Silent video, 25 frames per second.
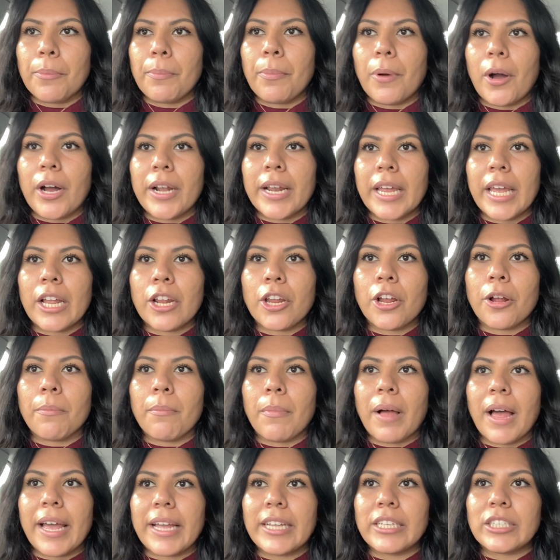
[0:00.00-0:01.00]
body and your
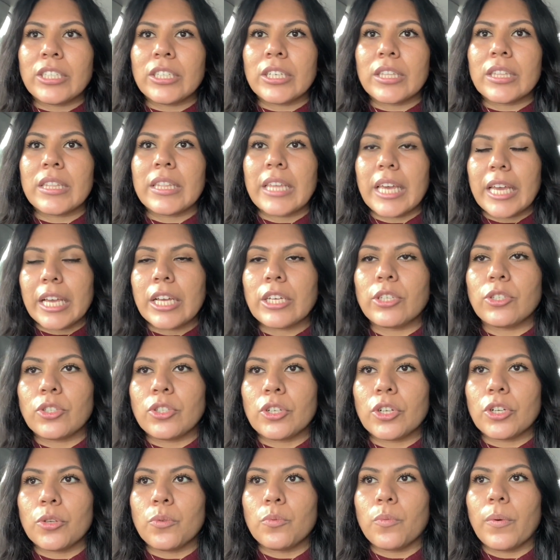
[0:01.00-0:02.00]
mind to think a
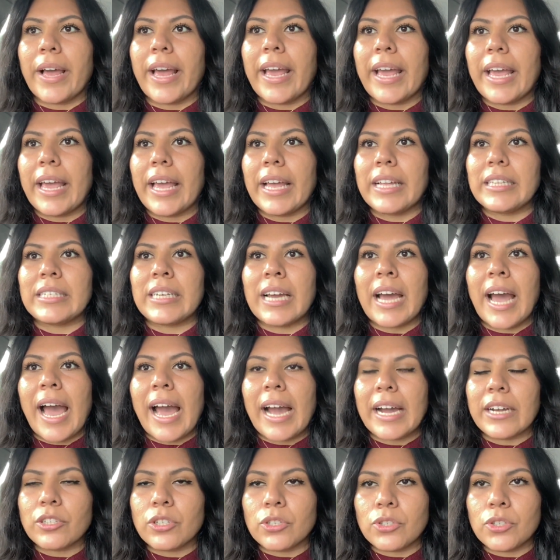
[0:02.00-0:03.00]
certain way and to
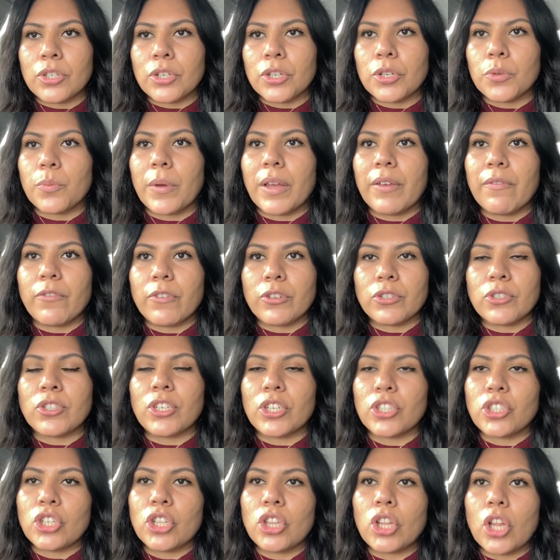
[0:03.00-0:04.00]
act a certain way for
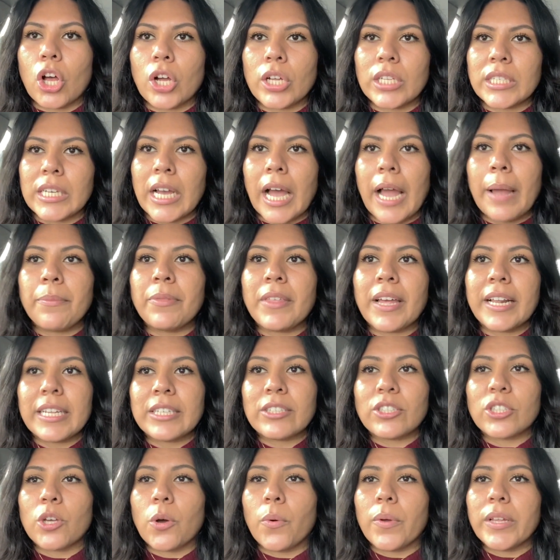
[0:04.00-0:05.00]
such a long time that
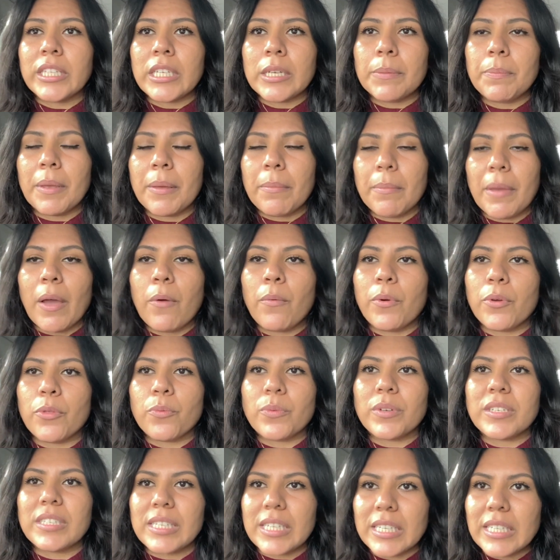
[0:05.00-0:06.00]
it's going to be met with
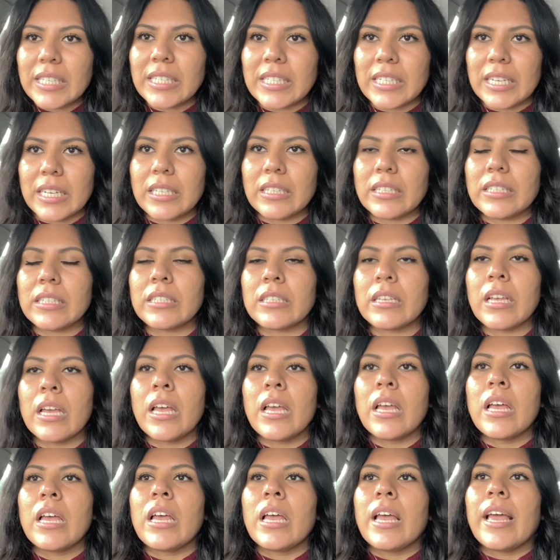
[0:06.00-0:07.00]
resistance.
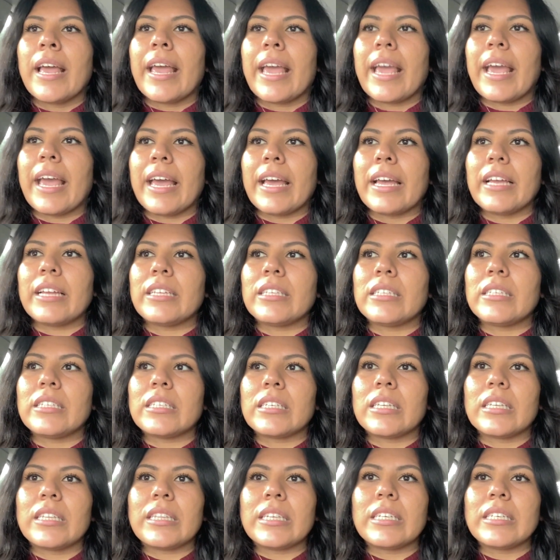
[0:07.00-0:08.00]

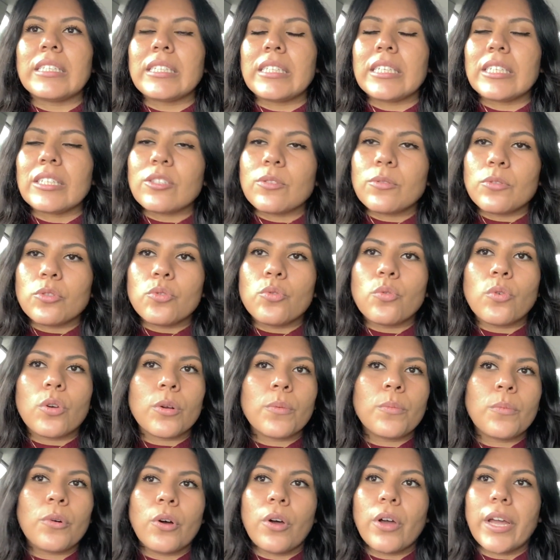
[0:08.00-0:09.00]
And this is
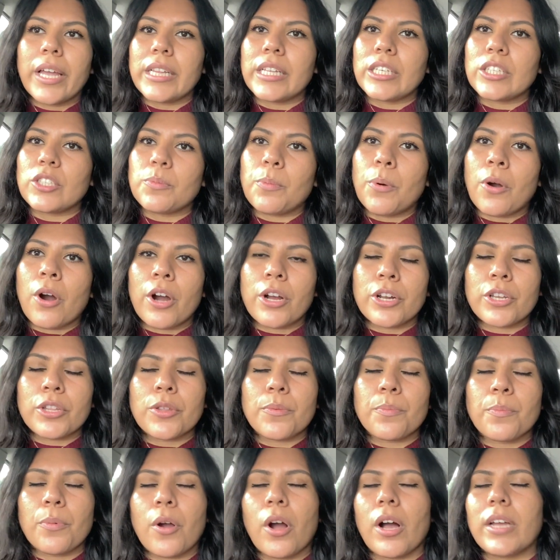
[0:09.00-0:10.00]
normal, and it's part of
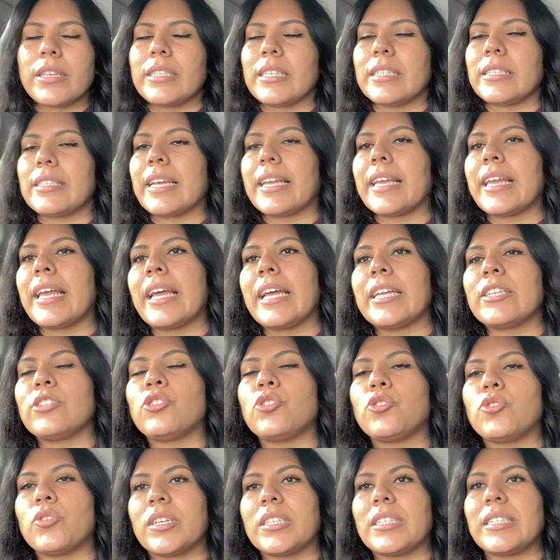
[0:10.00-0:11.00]
the process. I can't
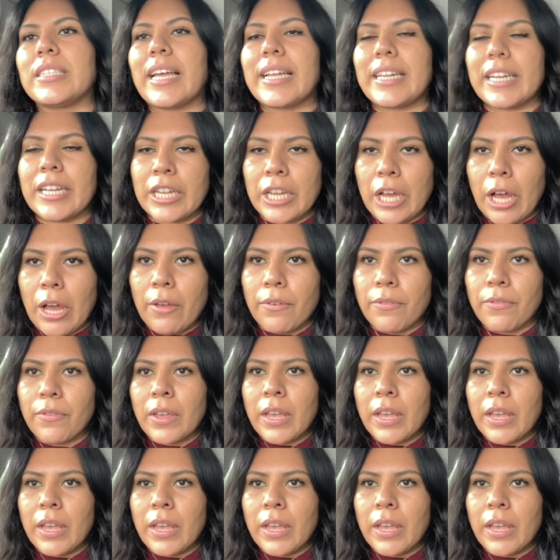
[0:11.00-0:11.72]
stress that enough.